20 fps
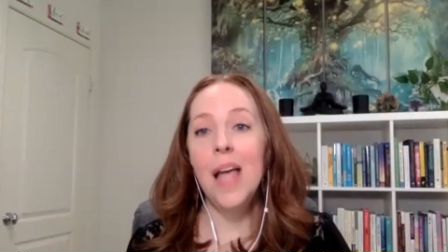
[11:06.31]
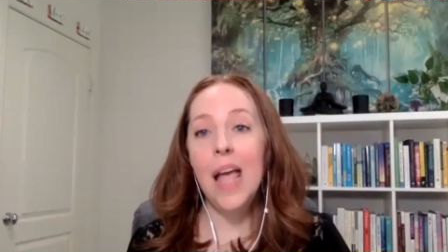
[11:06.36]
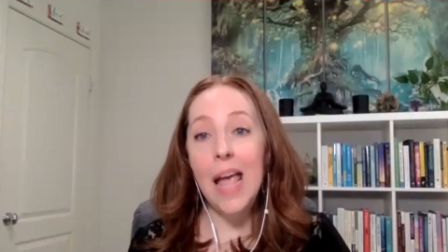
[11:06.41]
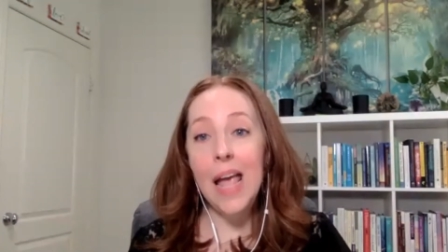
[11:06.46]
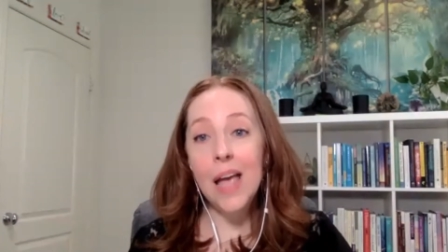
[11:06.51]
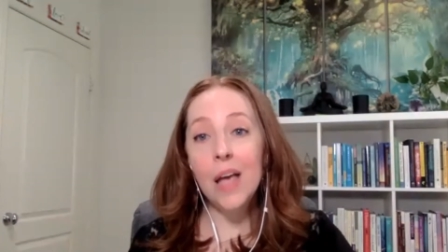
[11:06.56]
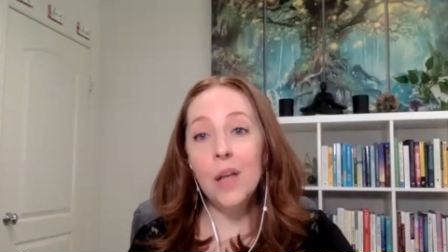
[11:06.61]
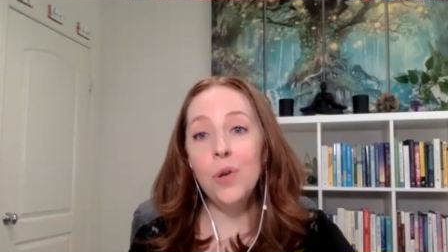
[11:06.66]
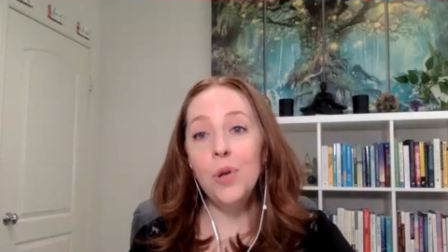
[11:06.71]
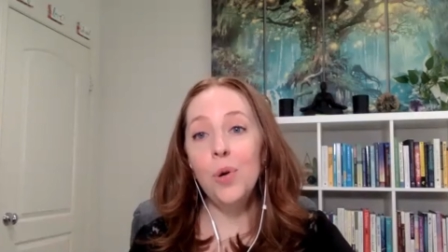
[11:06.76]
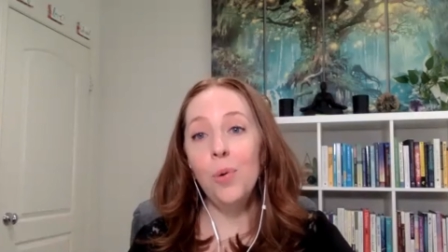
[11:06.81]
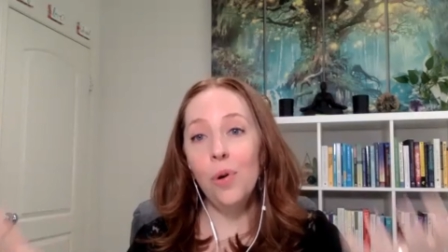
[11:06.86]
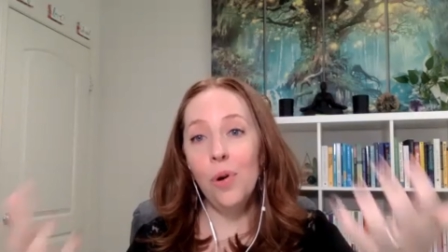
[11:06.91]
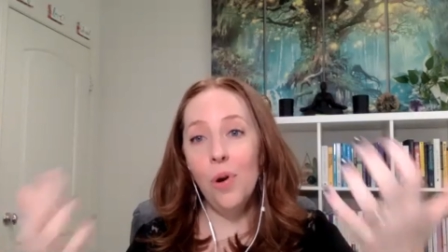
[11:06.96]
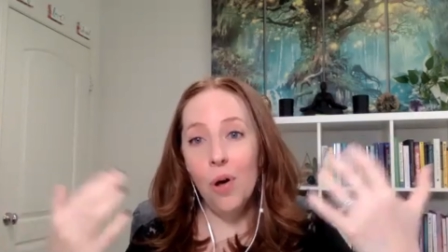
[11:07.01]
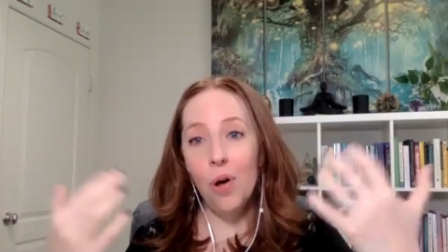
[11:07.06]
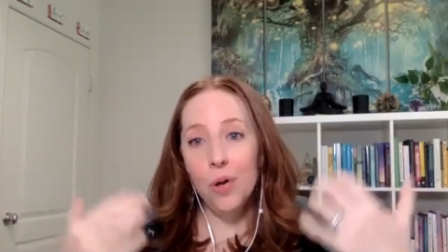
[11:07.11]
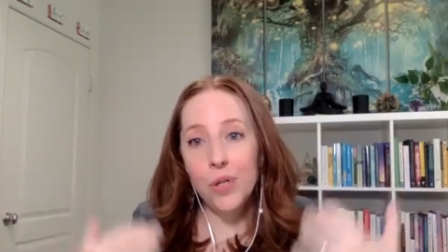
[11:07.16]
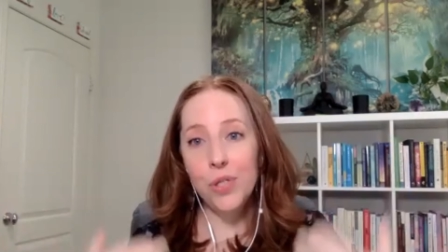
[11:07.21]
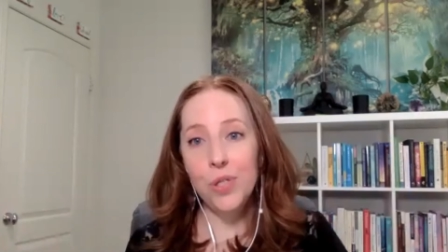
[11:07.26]
and who are
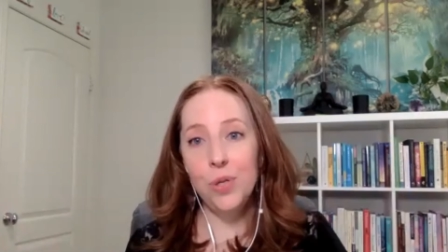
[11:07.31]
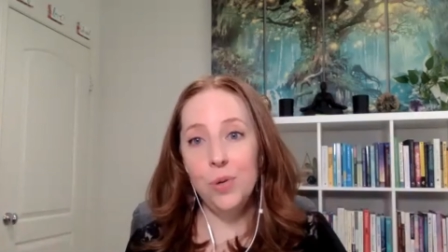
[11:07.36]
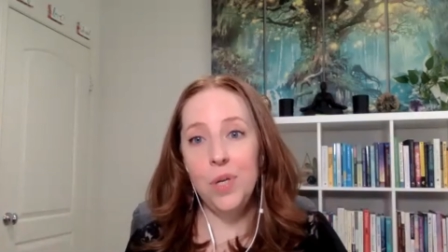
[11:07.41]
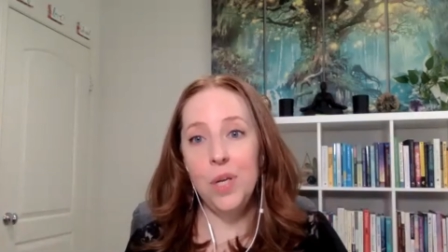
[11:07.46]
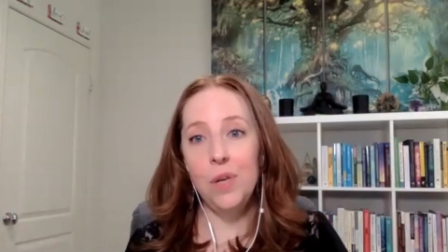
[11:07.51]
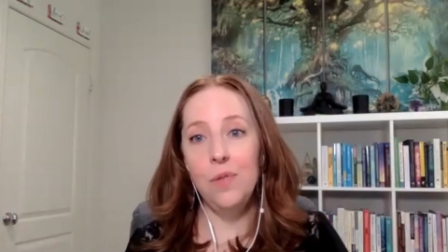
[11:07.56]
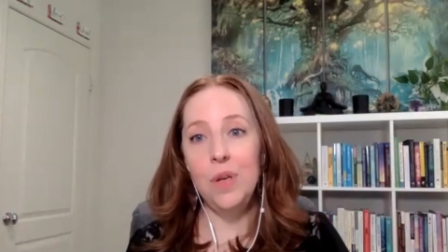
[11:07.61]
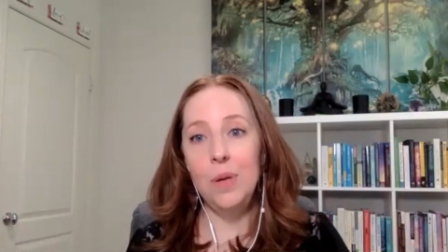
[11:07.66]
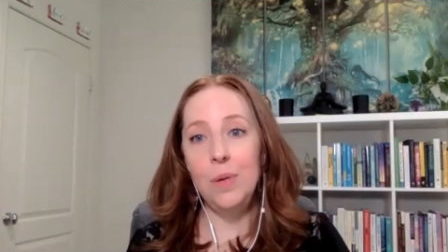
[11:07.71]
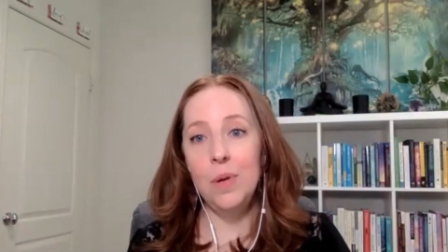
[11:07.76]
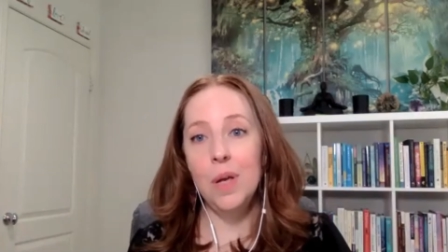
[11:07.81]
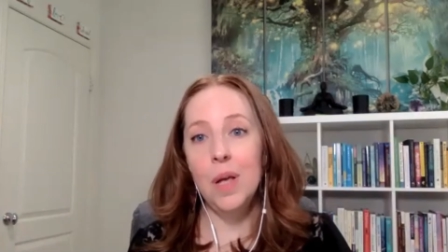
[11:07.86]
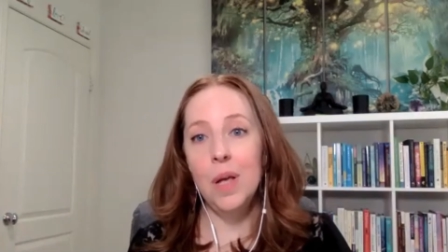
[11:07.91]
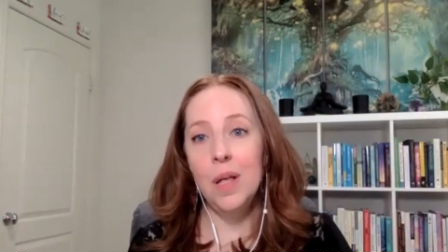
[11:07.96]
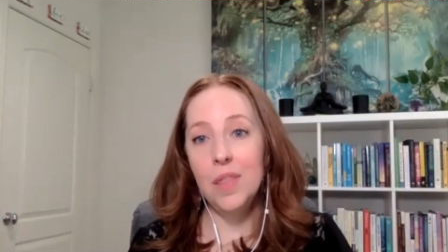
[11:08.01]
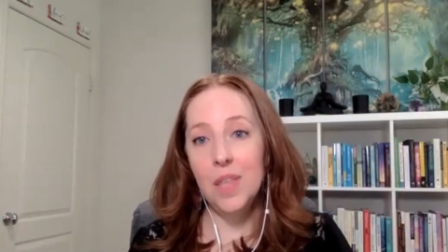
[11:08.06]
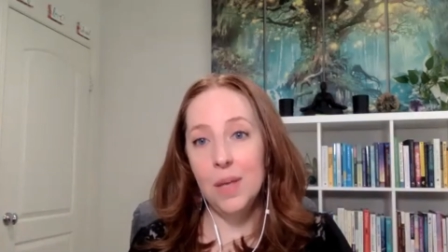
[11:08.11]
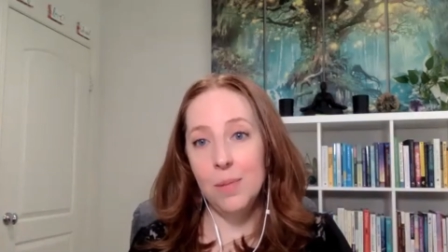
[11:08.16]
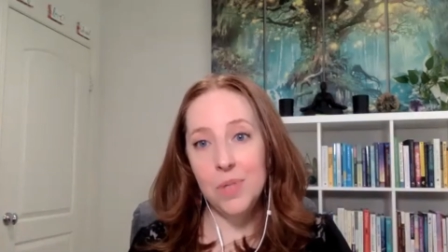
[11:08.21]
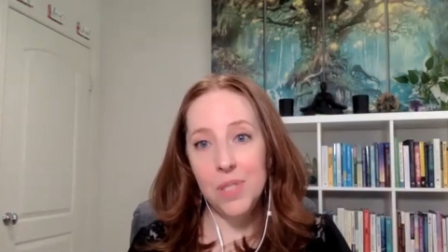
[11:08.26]
also giving
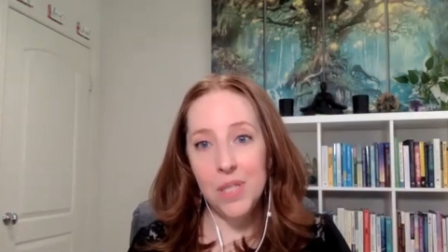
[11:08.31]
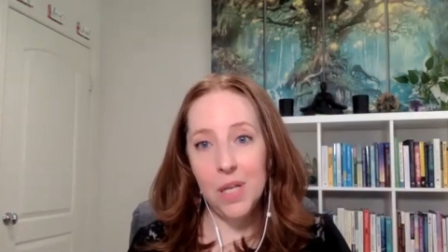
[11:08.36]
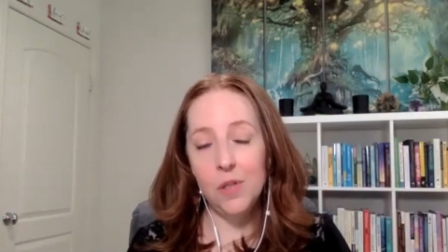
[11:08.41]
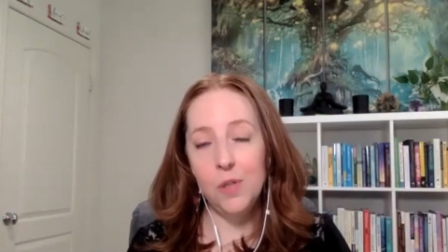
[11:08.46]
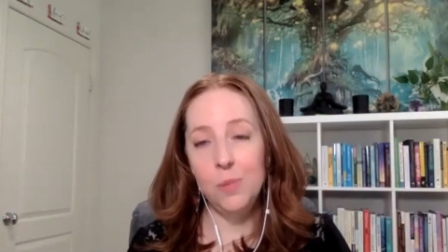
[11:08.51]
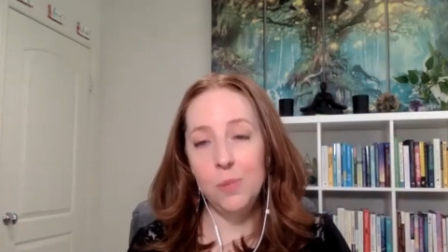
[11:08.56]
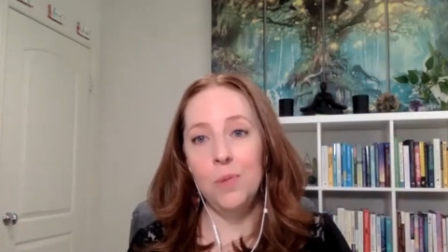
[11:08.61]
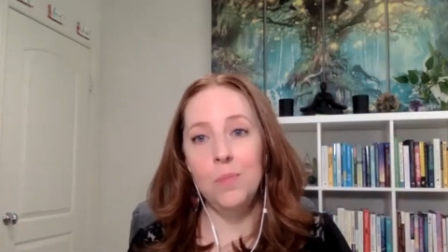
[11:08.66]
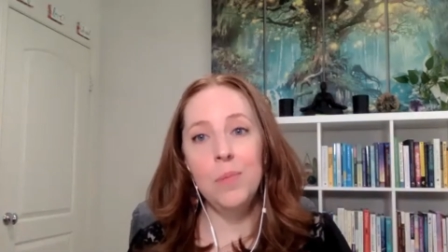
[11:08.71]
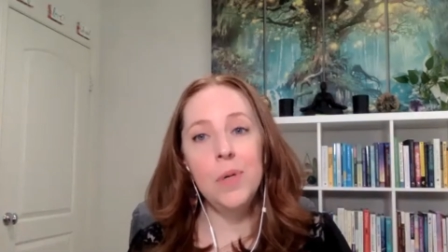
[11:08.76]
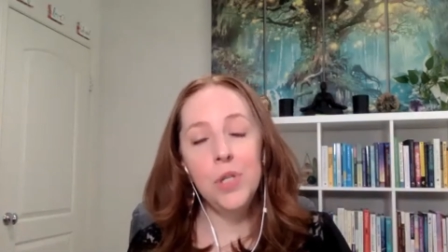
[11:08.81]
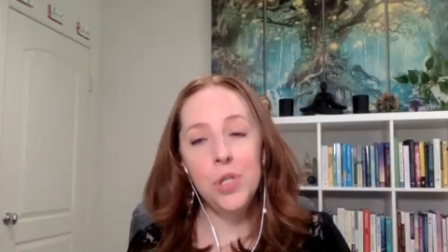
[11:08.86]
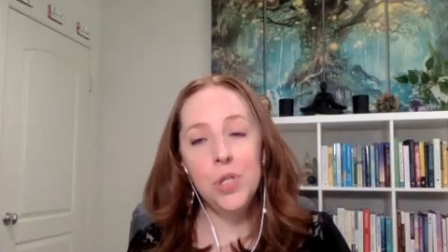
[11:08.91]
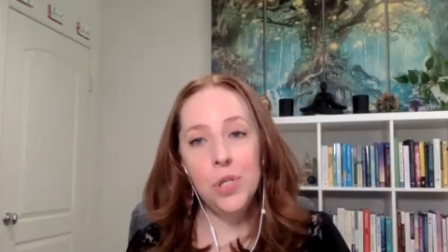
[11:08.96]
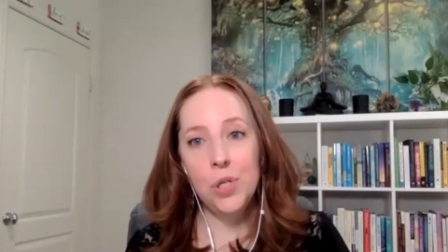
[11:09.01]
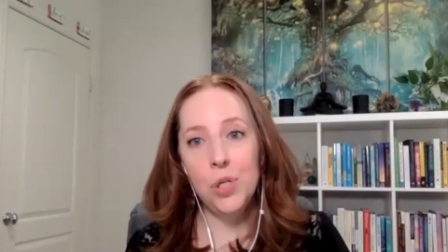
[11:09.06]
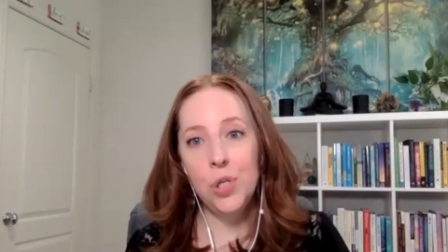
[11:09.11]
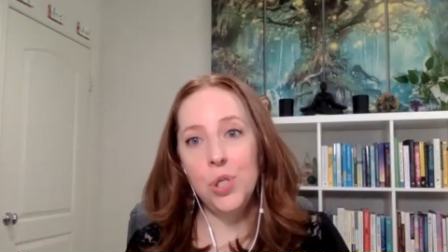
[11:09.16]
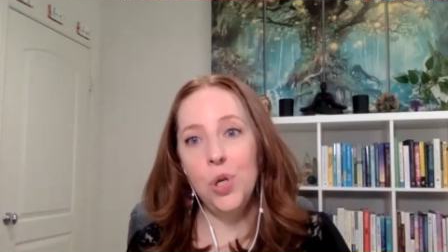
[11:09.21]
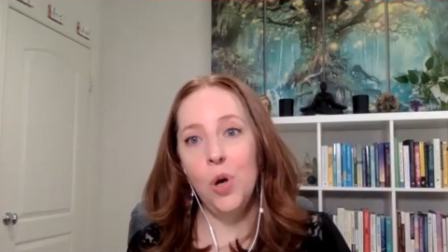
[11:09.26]
themselves permission
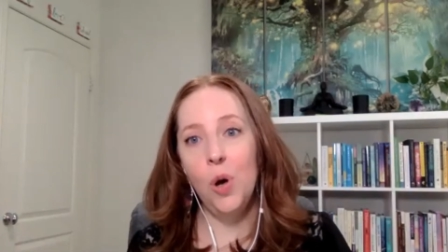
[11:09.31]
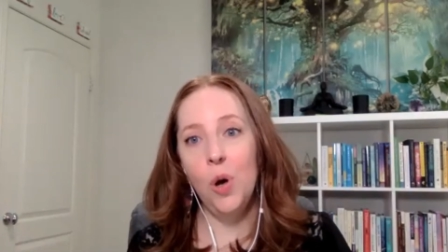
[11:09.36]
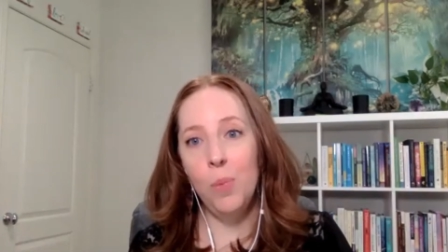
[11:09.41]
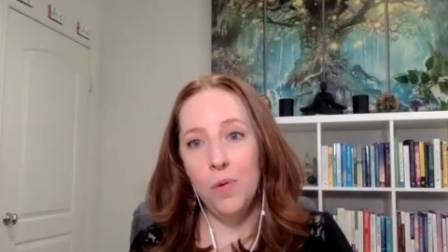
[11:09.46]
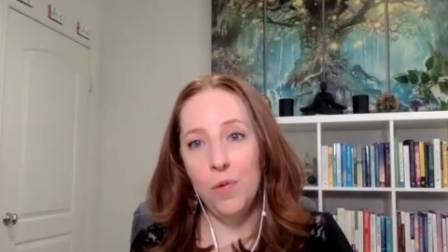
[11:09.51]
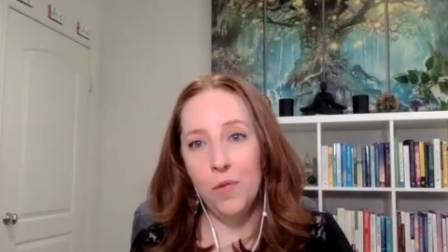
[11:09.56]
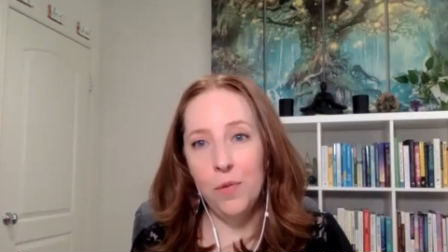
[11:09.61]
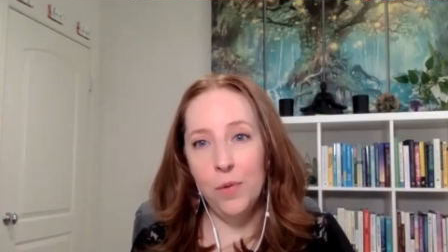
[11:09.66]
to show up in